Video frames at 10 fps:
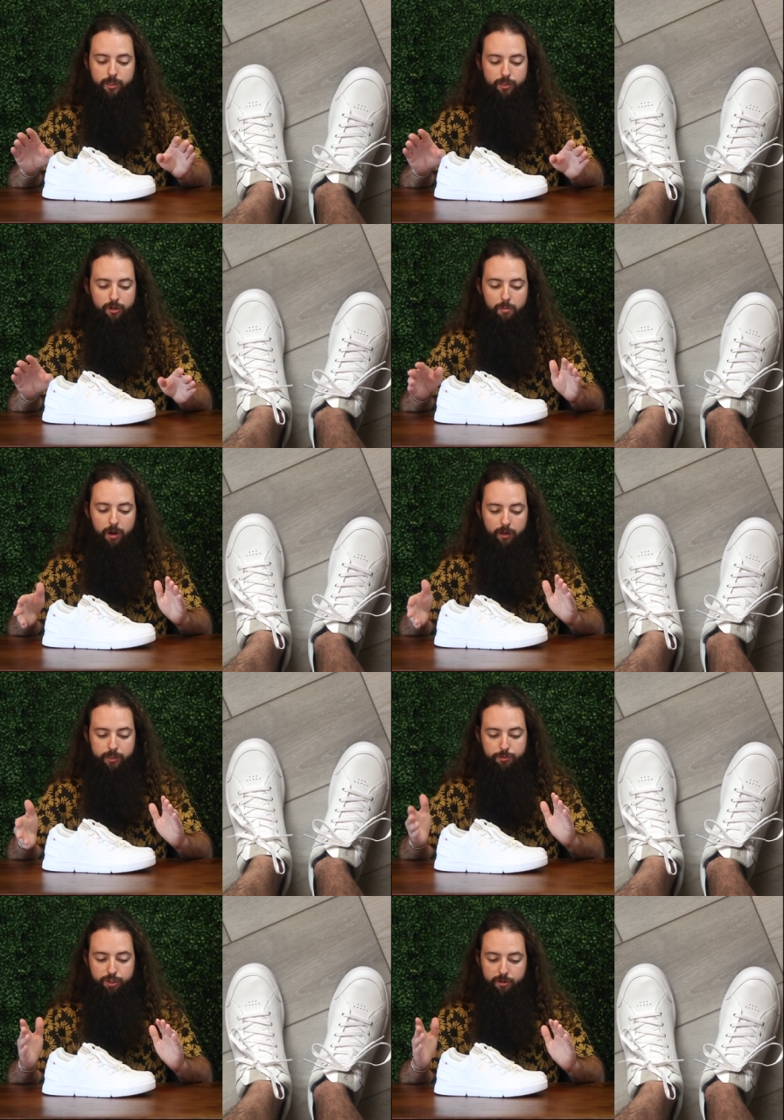in the toe
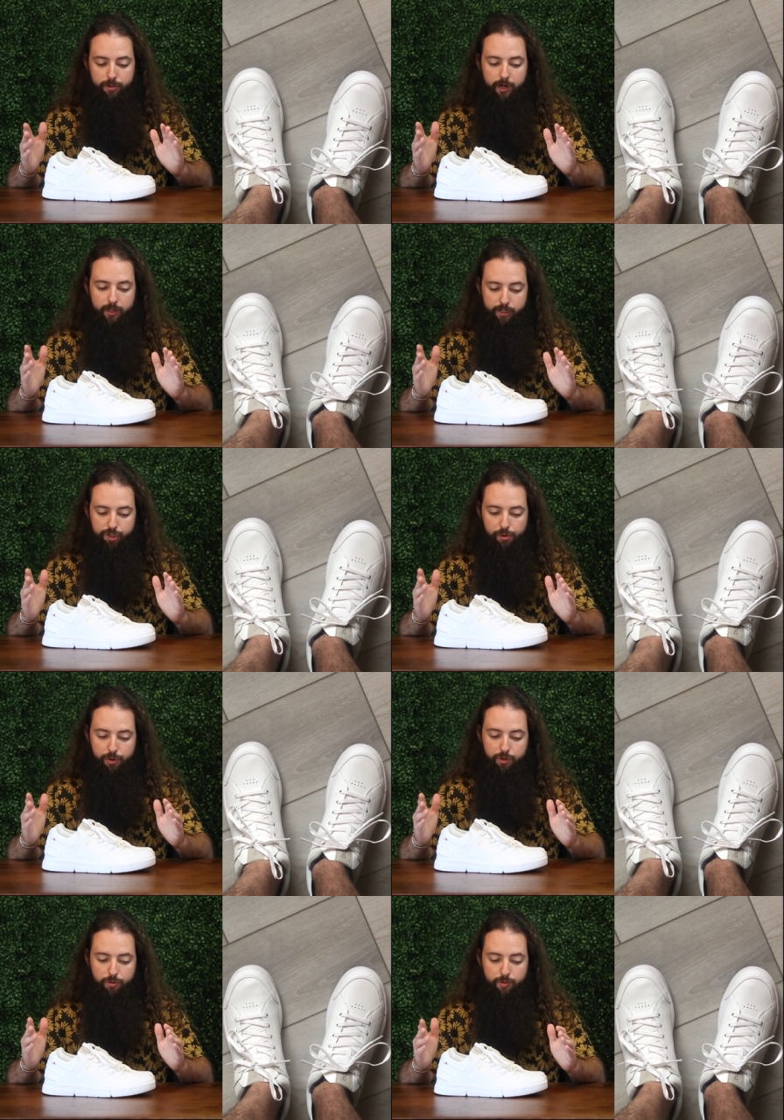box, which I'm probably
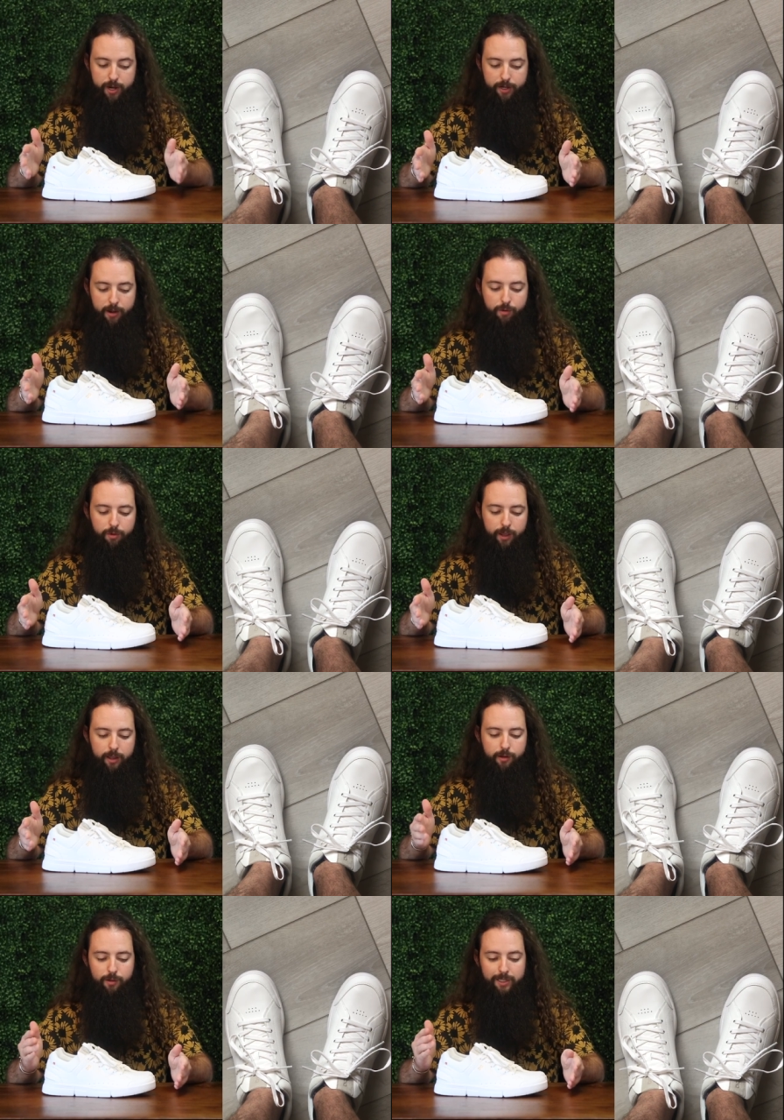showing you right now,
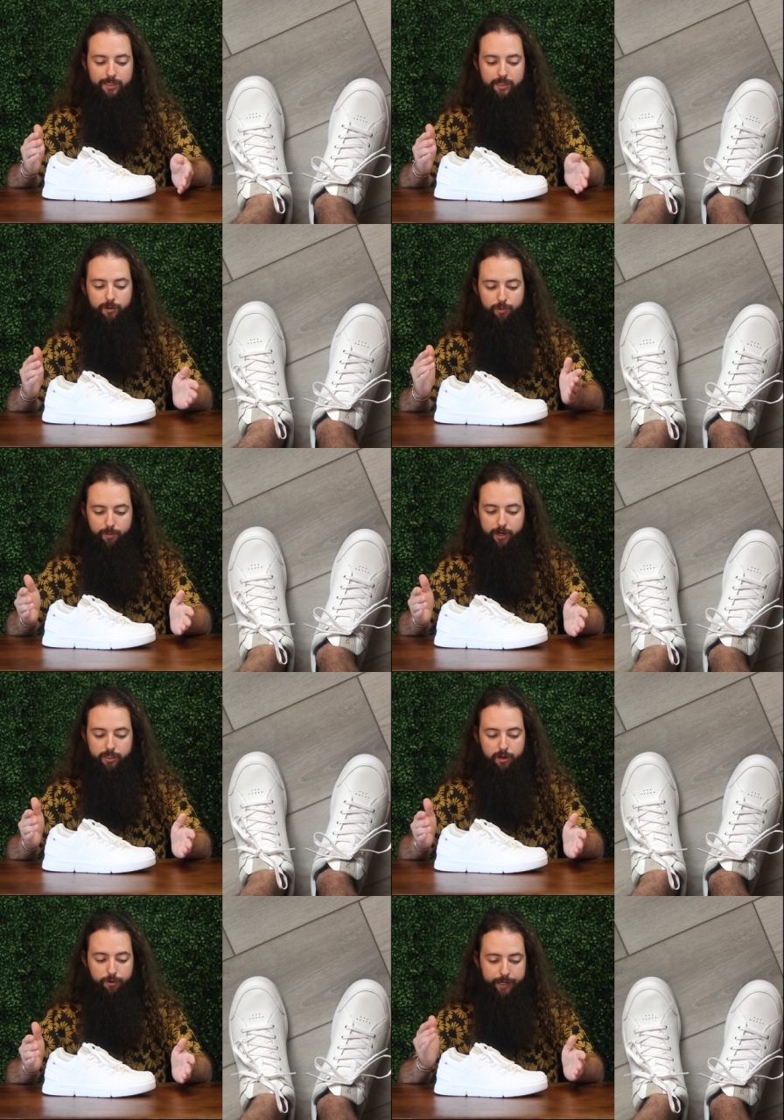and you can see where my
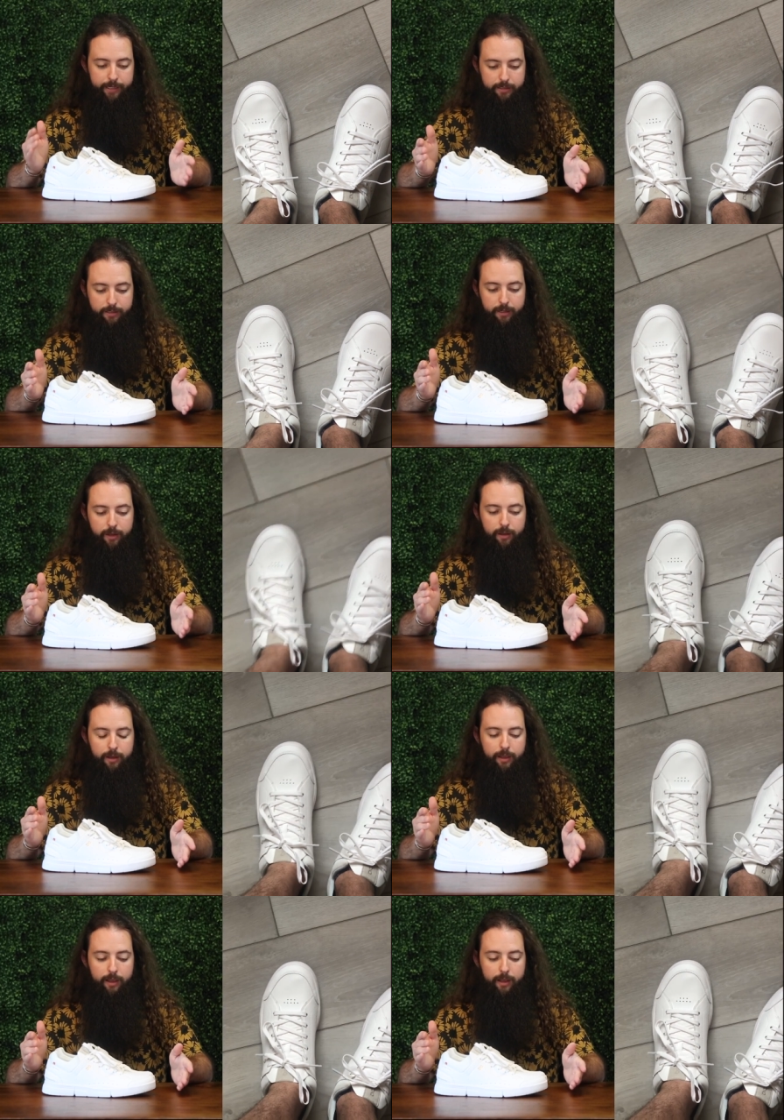toe is,
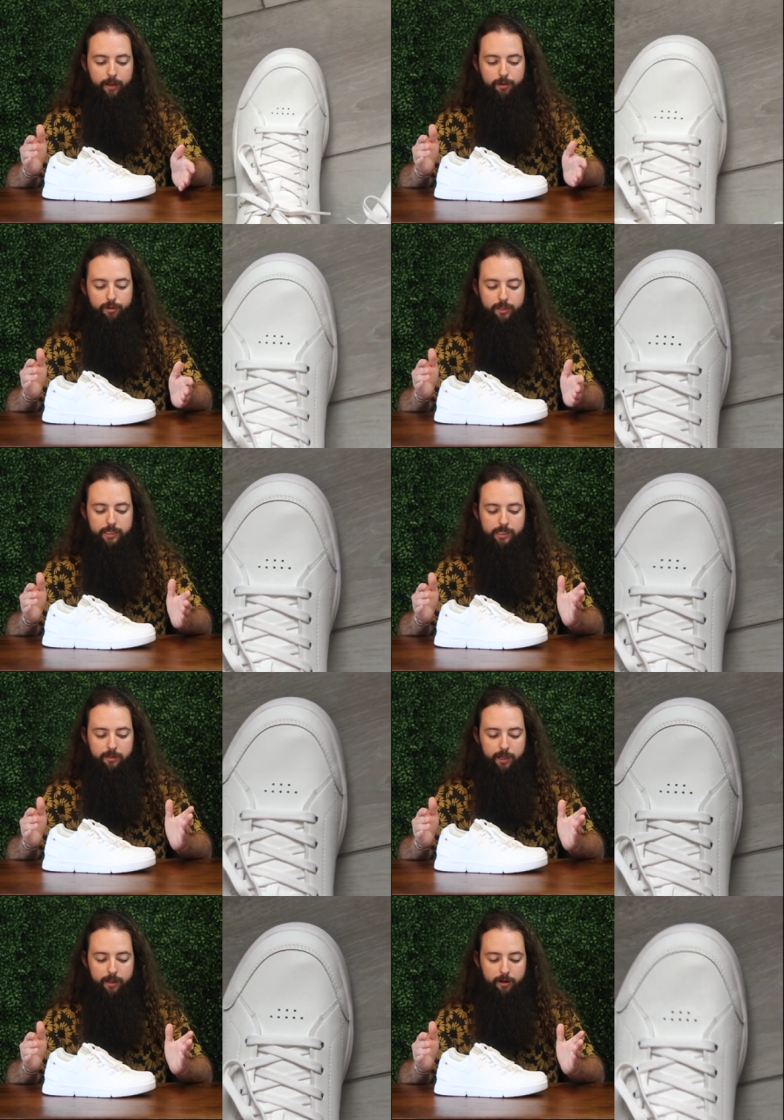and you can see
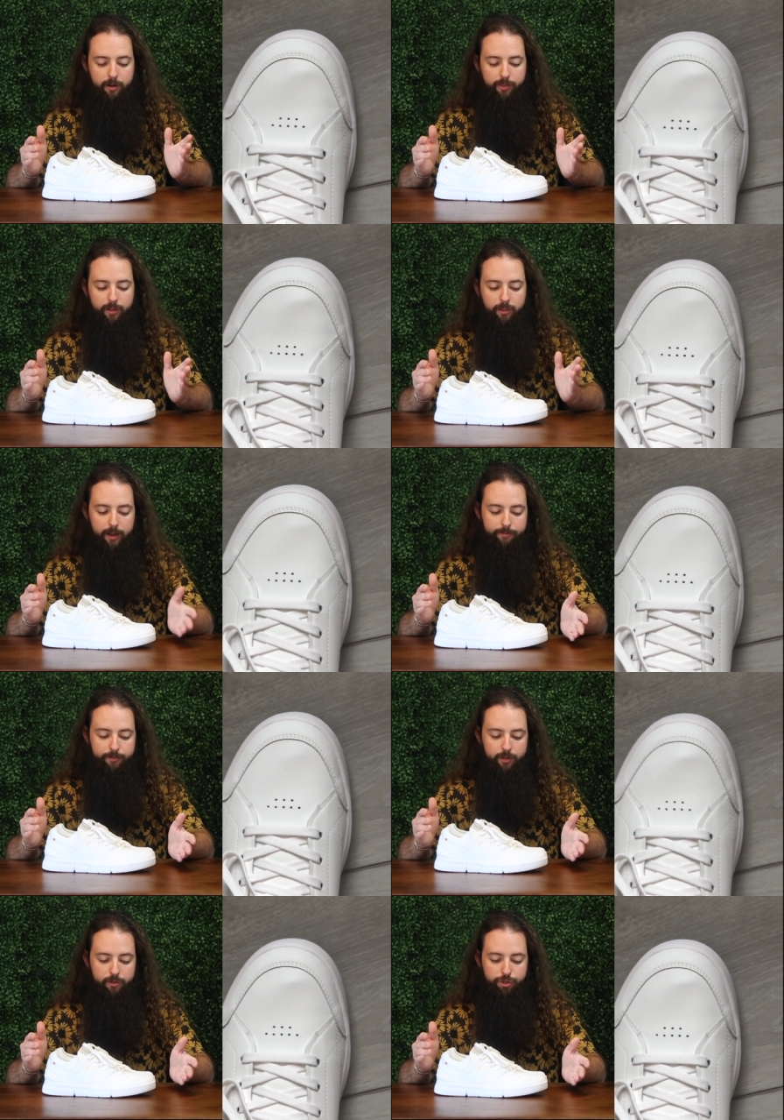that on the
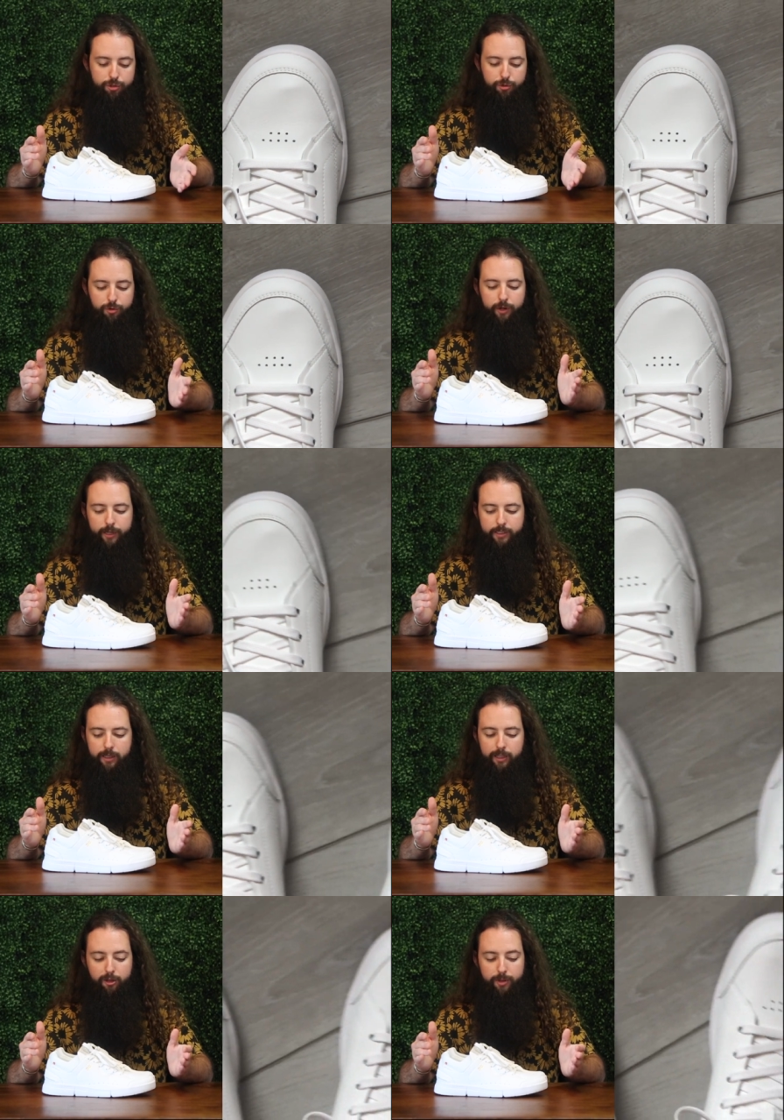left shoe, it's a
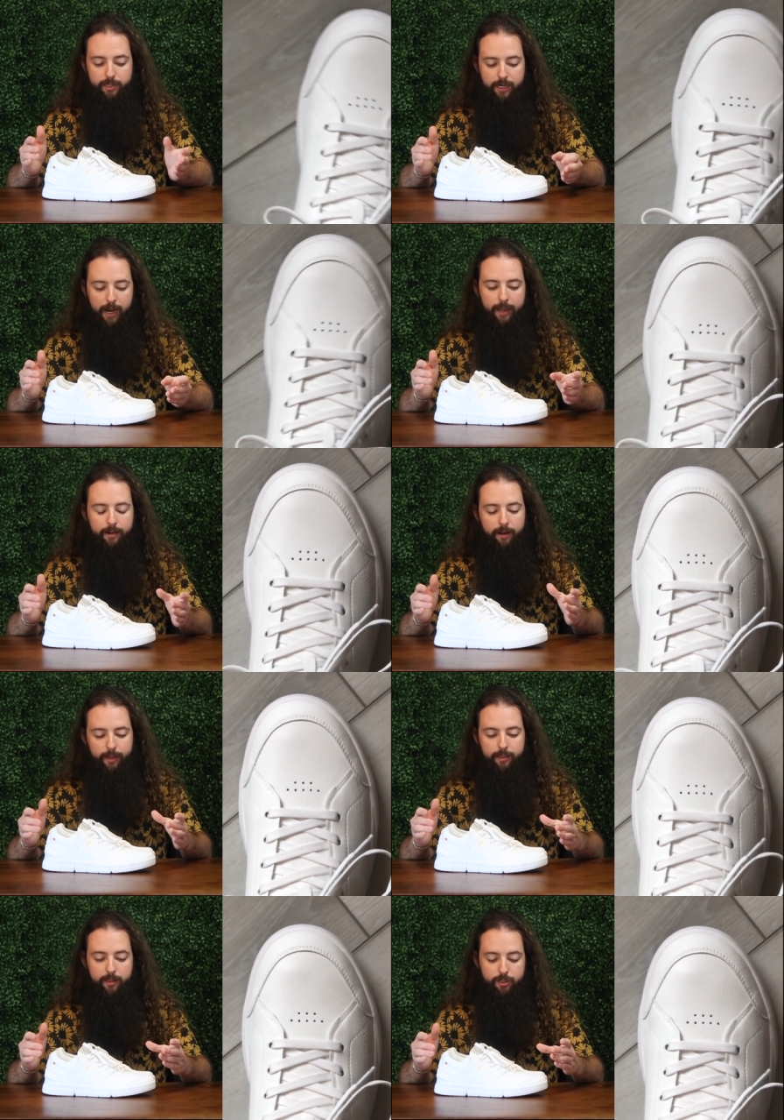little bit tight.
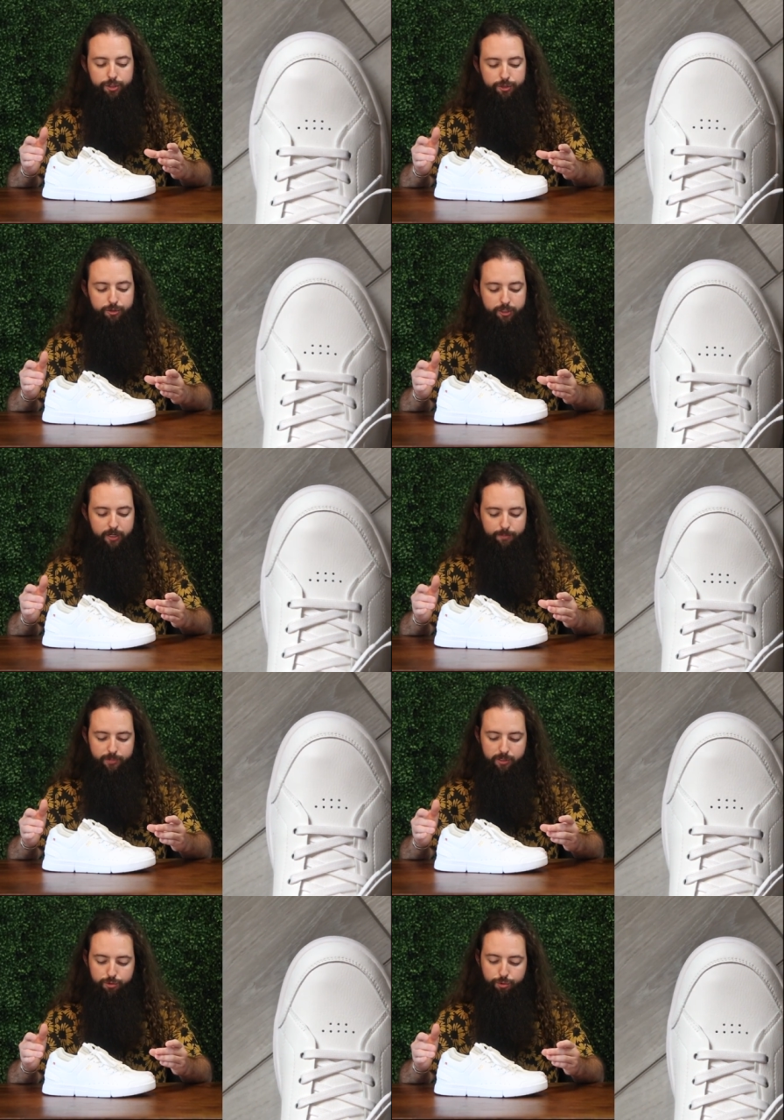I think the shoe just
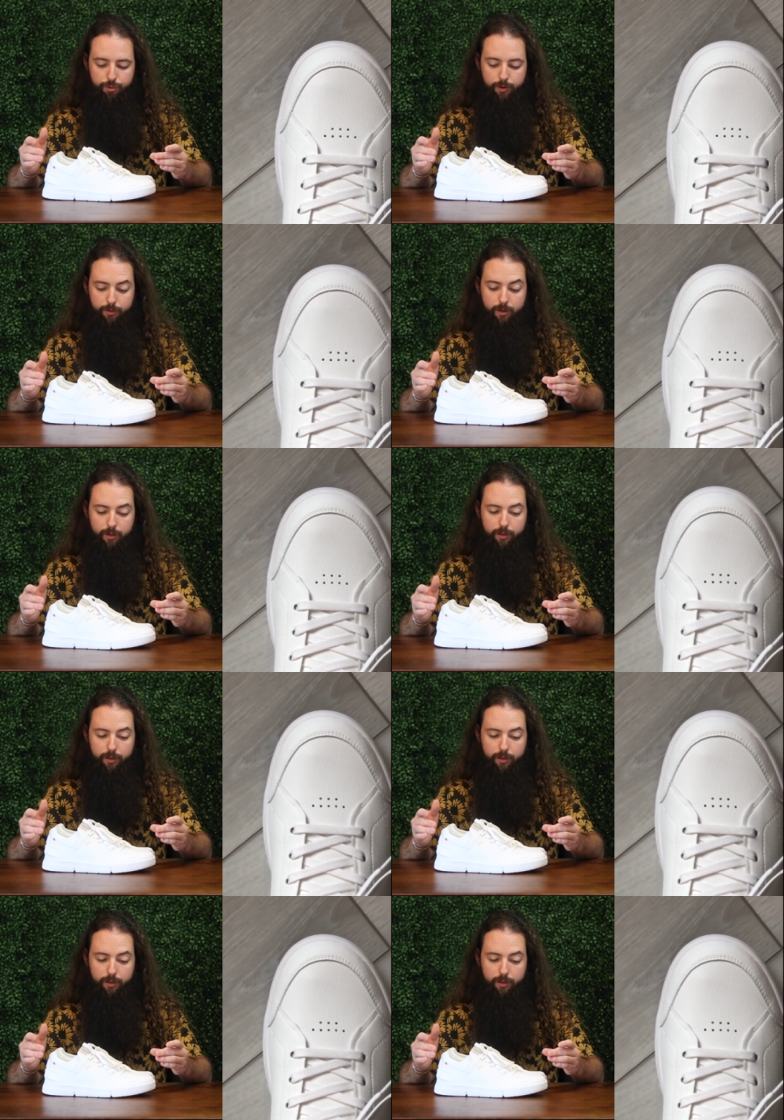comes to a